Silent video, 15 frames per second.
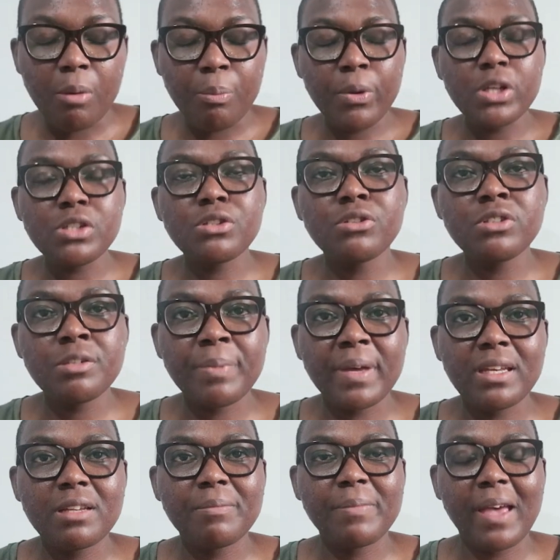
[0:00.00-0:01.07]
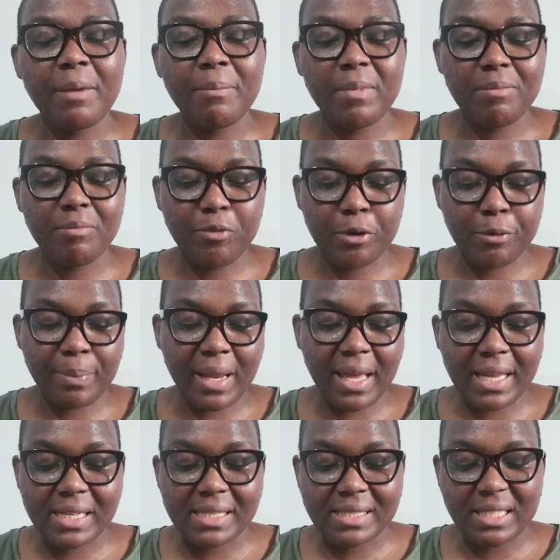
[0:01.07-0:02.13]
Personal independent payment
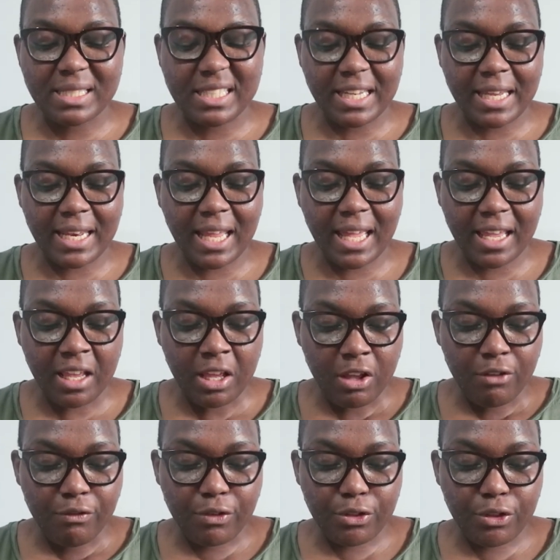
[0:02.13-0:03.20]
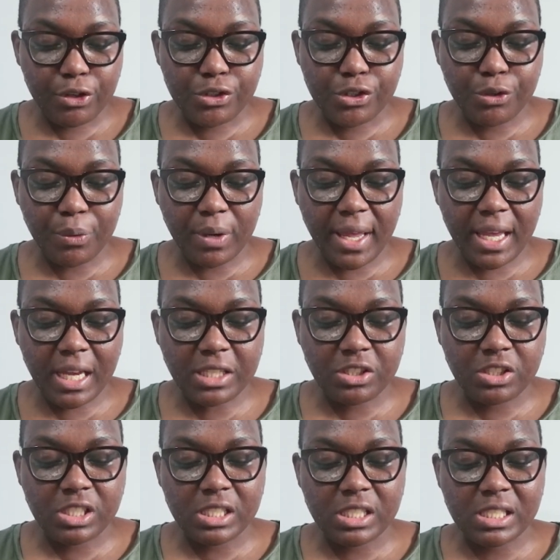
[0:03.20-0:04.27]
replaced the DLA for those who are
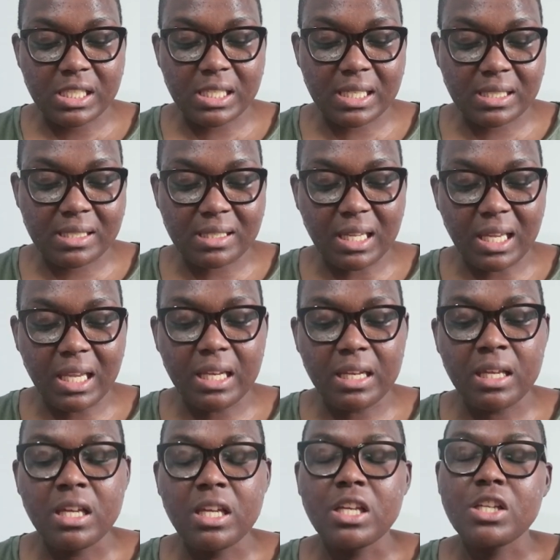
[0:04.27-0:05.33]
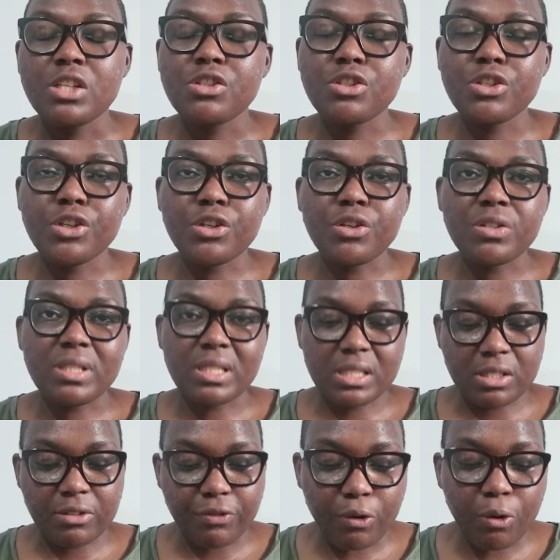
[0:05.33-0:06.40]
aged 16 to
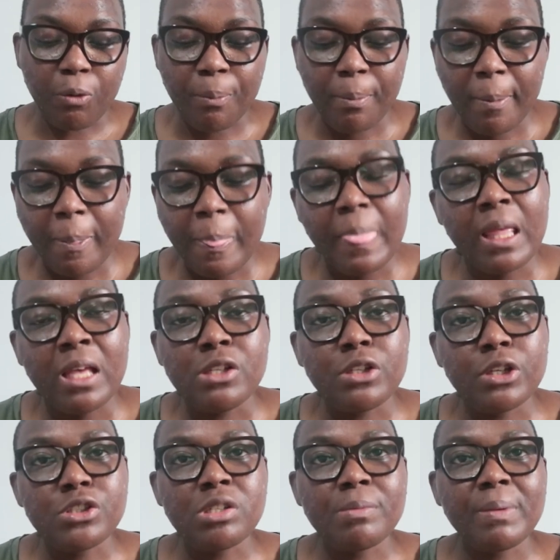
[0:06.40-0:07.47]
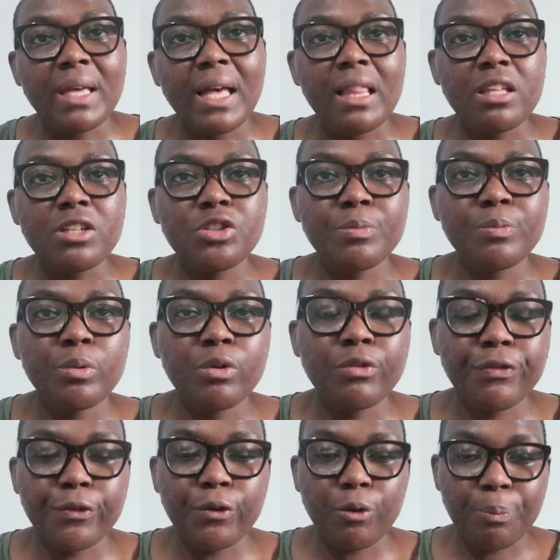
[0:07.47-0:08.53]
64. So to be eligible
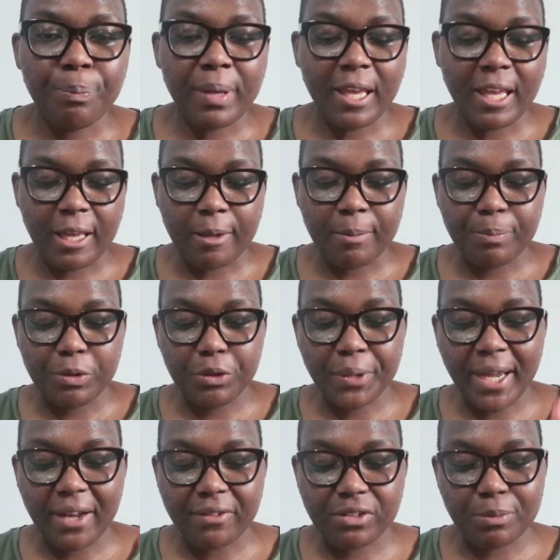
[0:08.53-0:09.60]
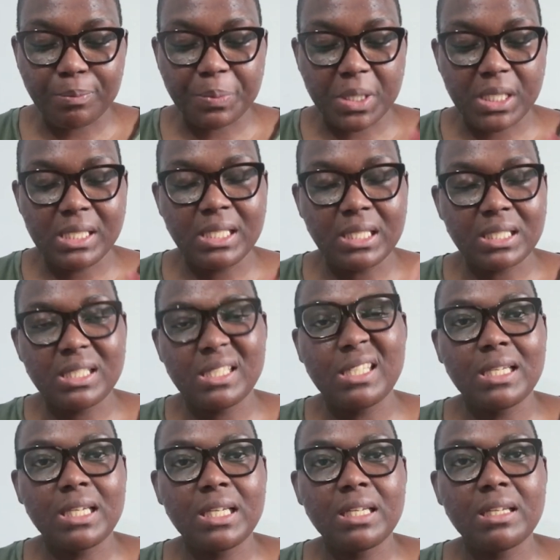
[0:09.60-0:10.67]
for PIP, you have to be
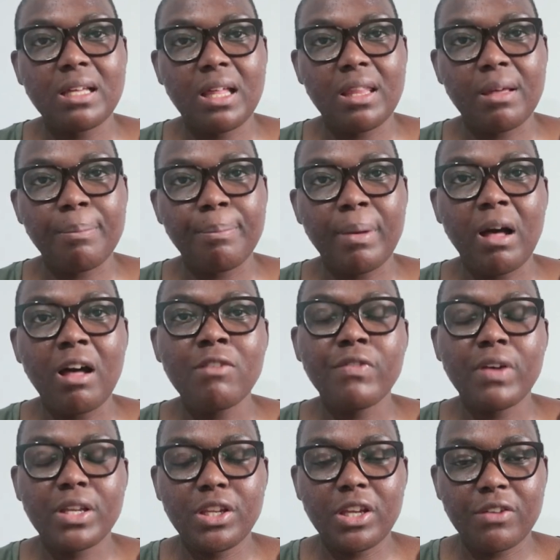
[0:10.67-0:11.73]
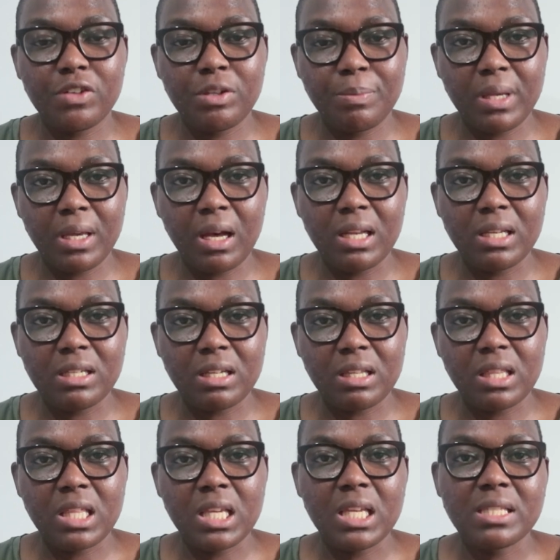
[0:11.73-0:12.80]
16 and above and you have to be under
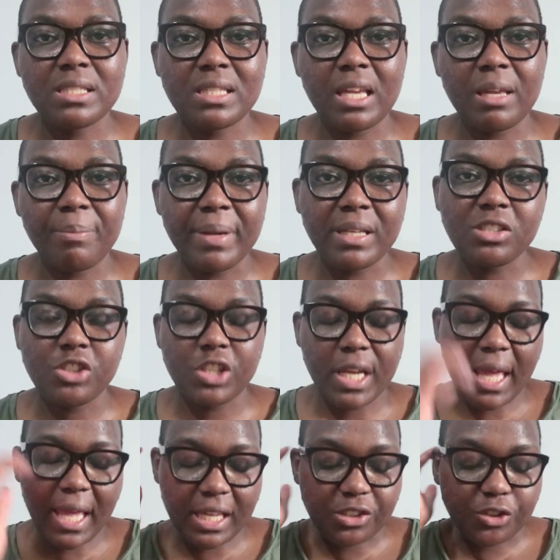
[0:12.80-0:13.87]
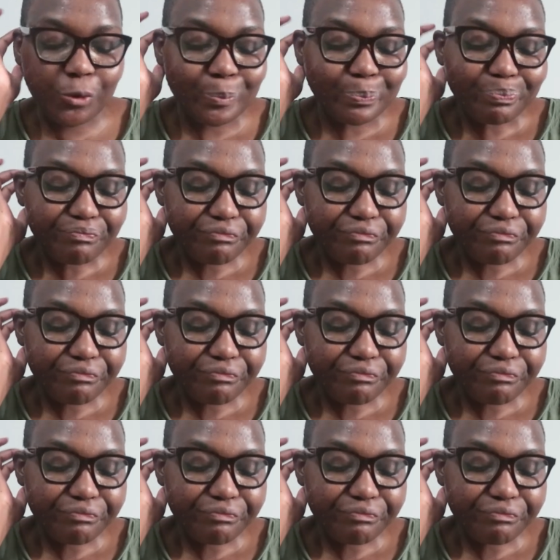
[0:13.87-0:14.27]
the state pension age.